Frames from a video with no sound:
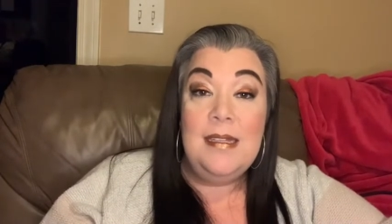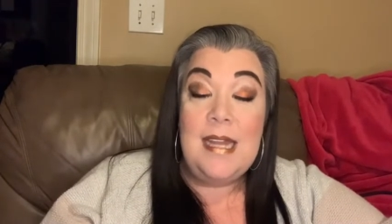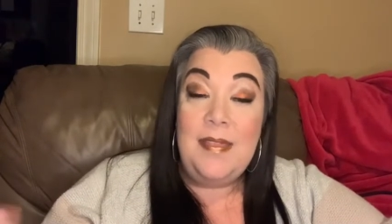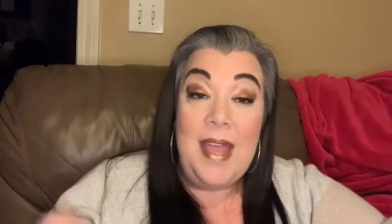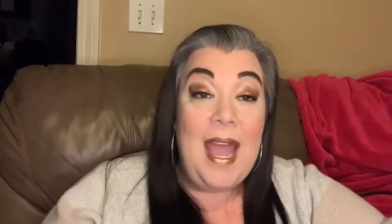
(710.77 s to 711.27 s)

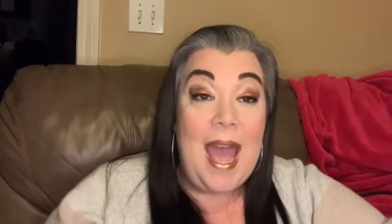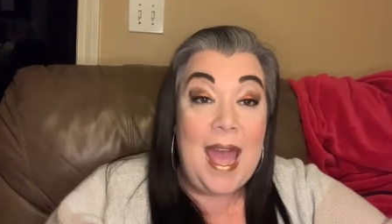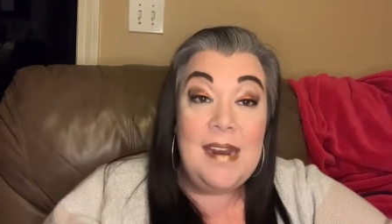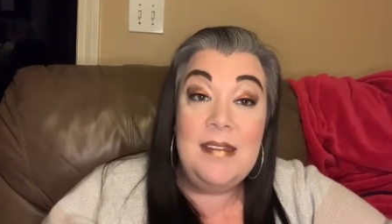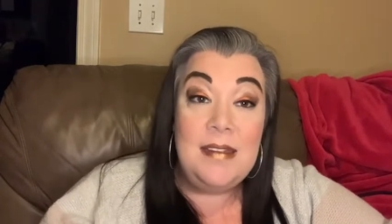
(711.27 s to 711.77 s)
They
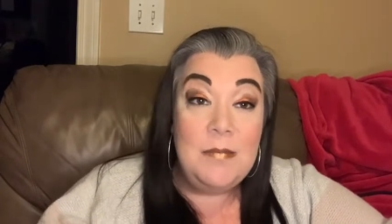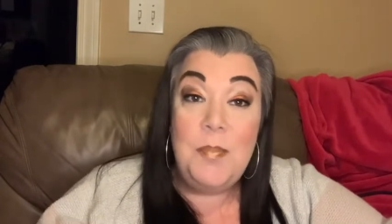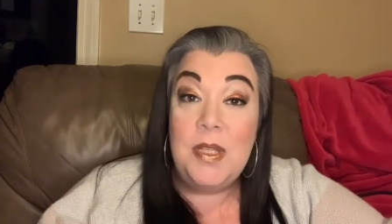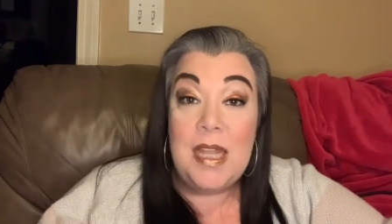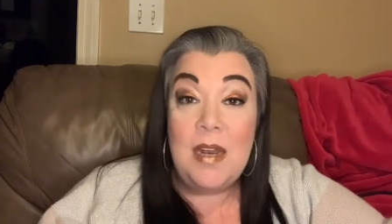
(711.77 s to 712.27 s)
had
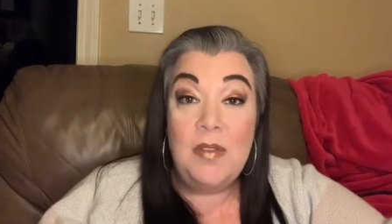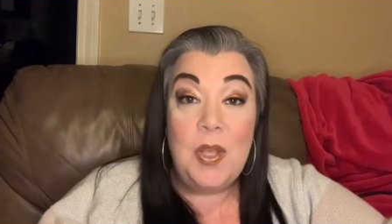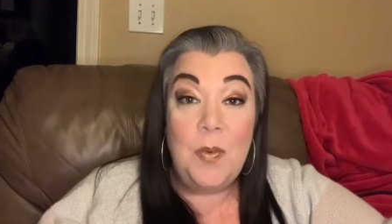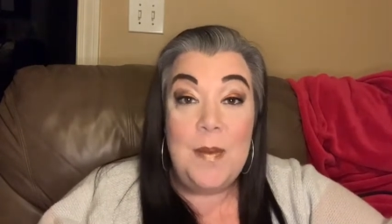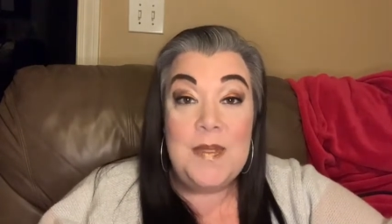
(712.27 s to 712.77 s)
put that on
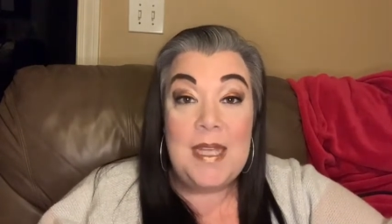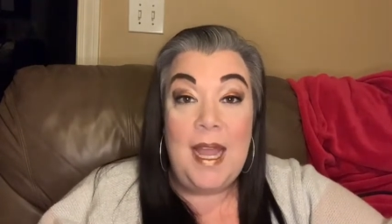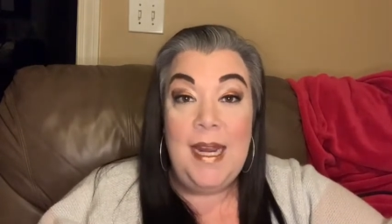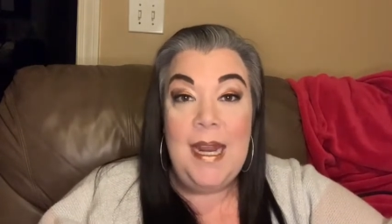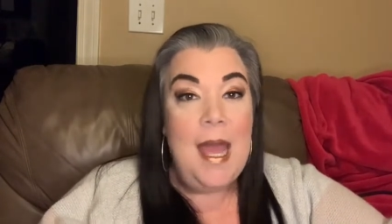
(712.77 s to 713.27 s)
their
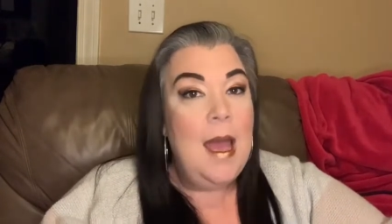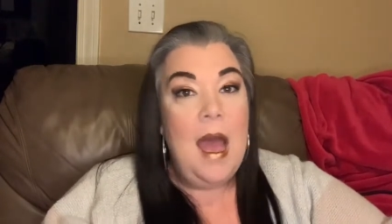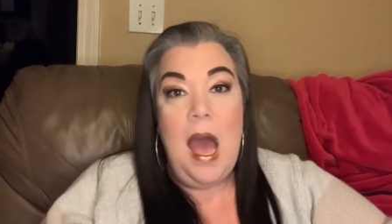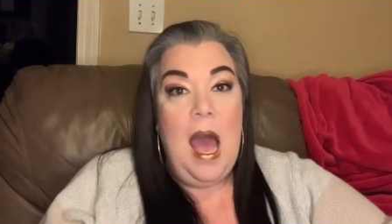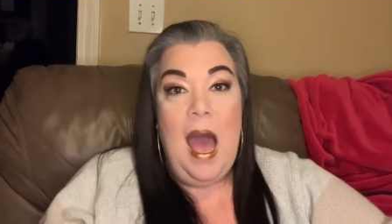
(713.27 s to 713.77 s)
website.
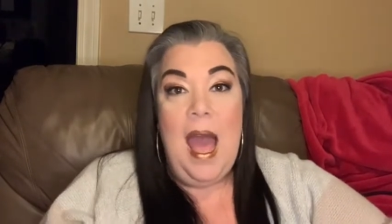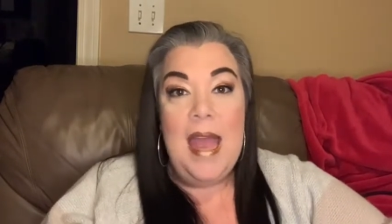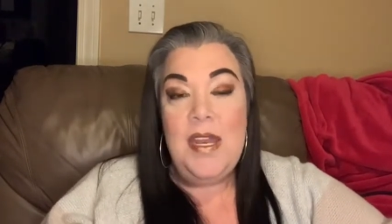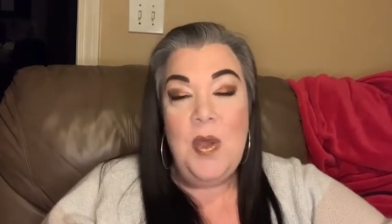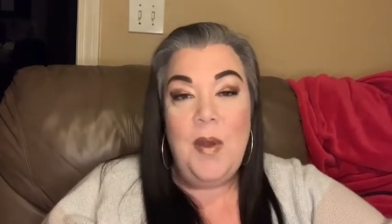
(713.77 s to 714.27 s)
I
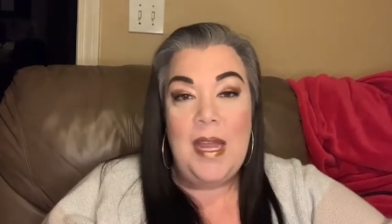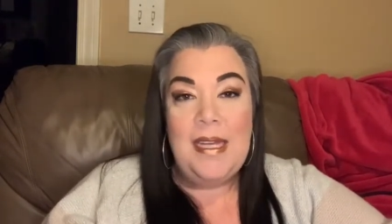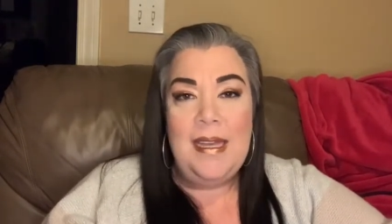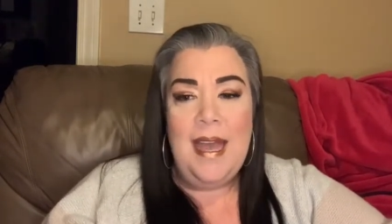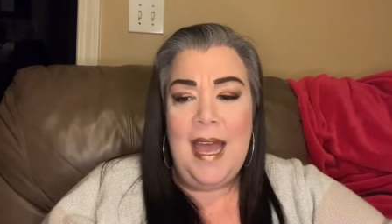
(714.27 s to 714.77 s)
had no
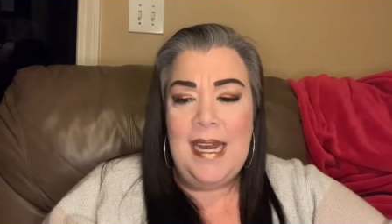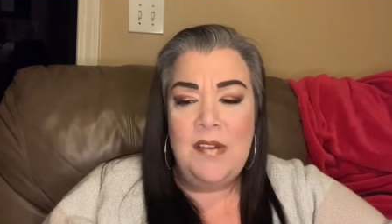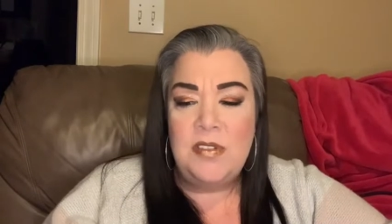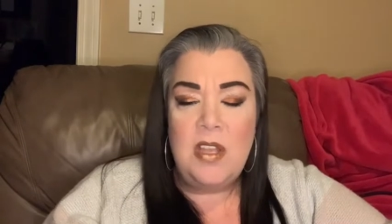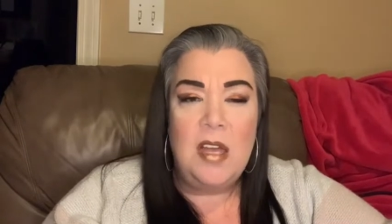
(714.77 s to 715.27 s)
idea. I
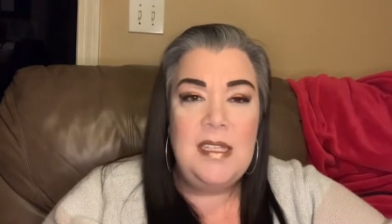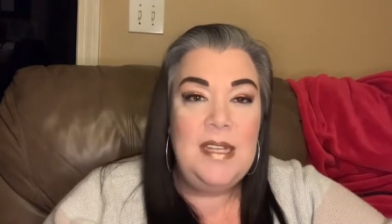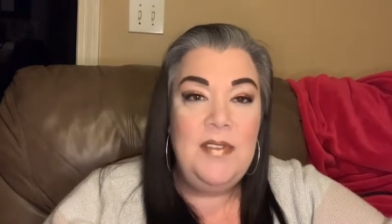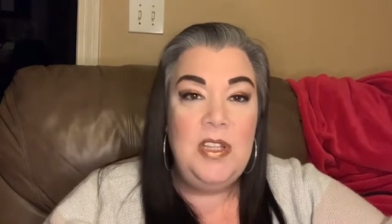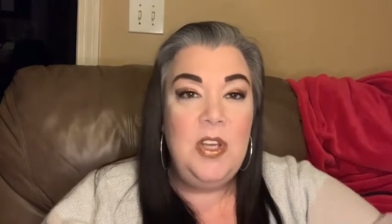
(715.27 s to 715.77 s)
never thought to
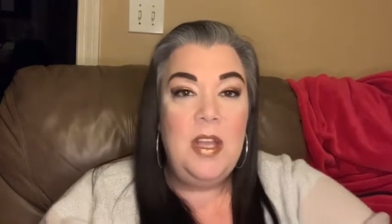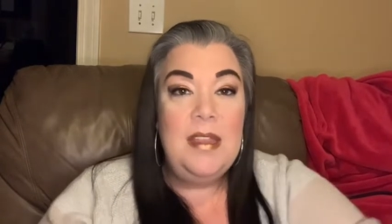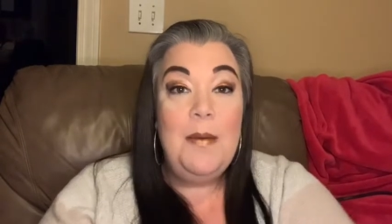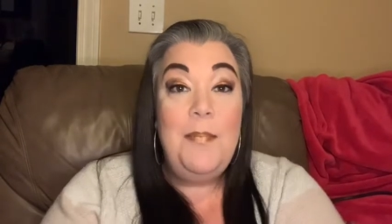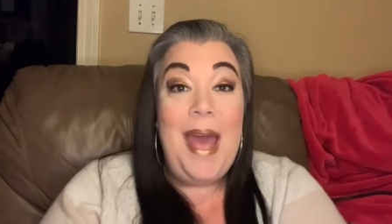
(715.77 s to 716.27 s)
even look
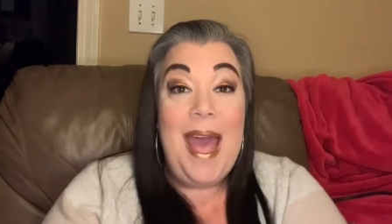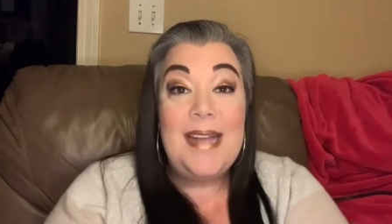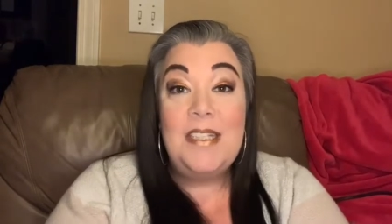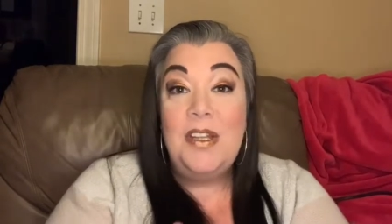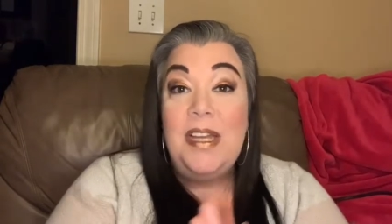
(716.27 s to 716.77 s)
at the
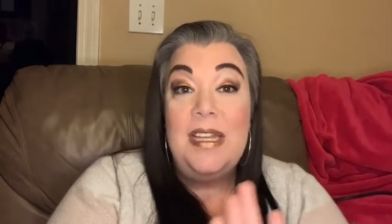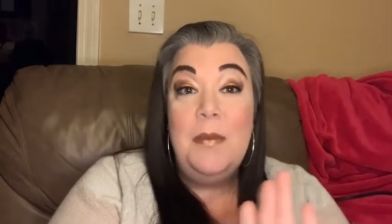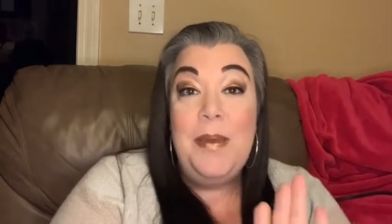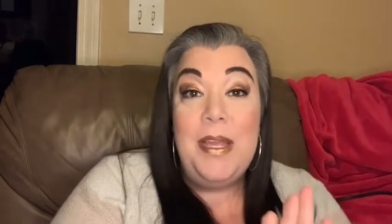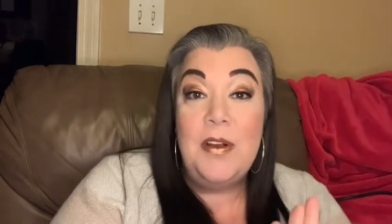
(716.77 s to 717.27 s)
back, to look at
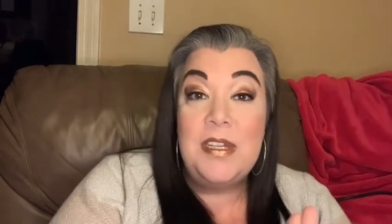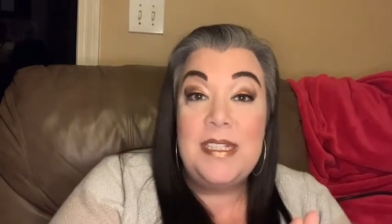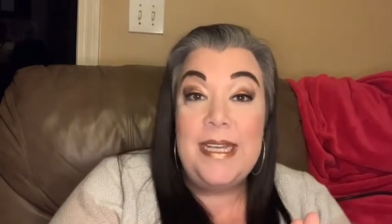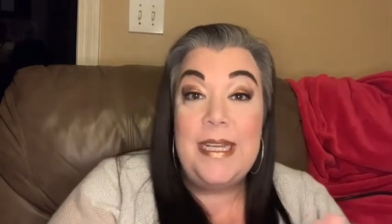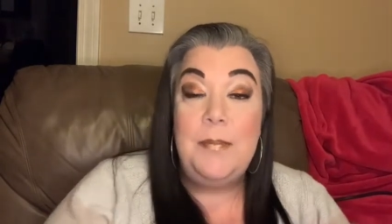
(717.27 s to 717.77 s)
the
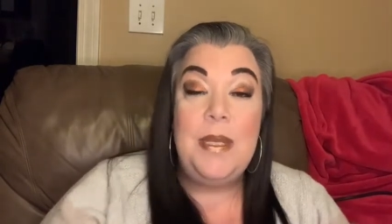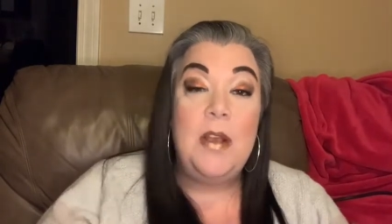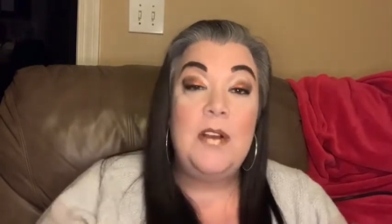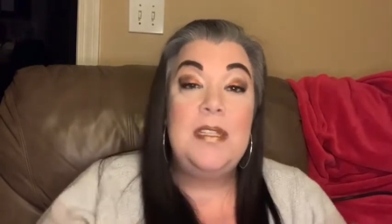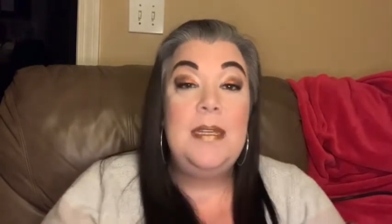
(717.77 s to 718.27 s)
PRC.
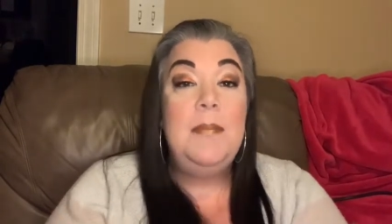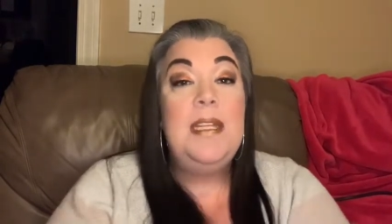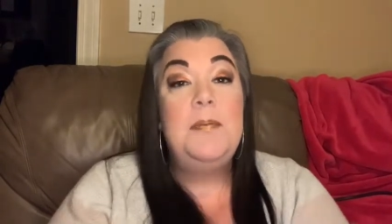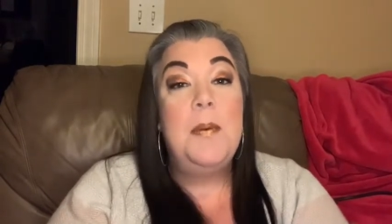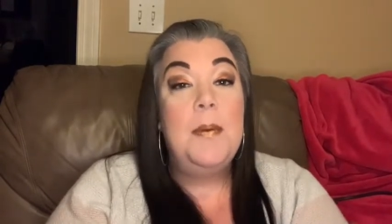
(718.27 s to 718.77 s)
PRC
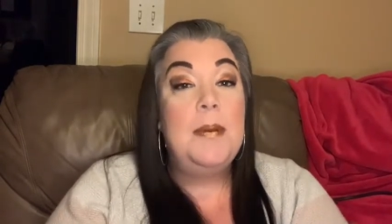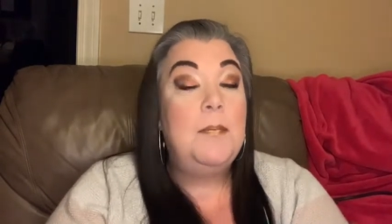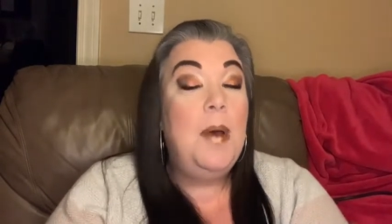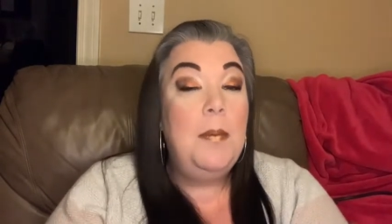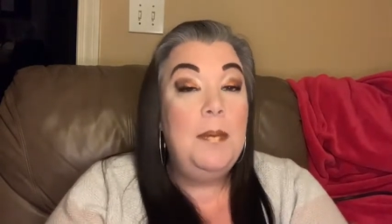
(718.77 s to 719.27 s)
means
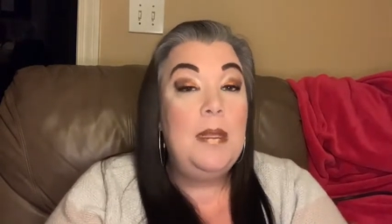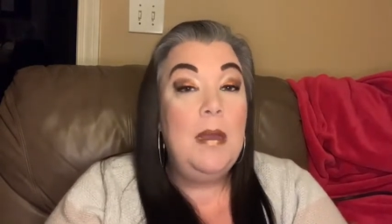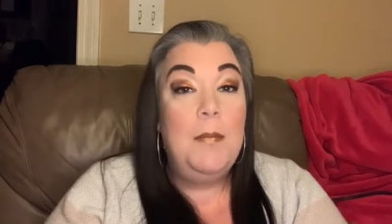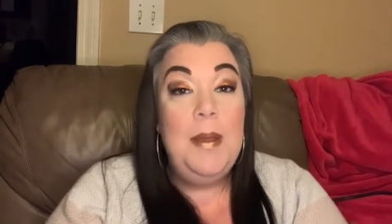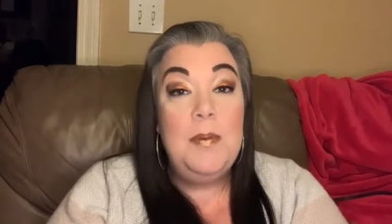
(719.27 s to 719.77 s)
Public,
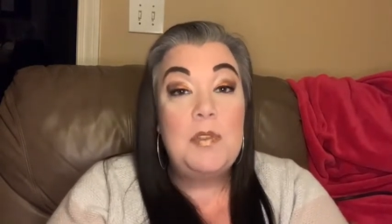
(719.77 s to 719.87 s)
uh, People's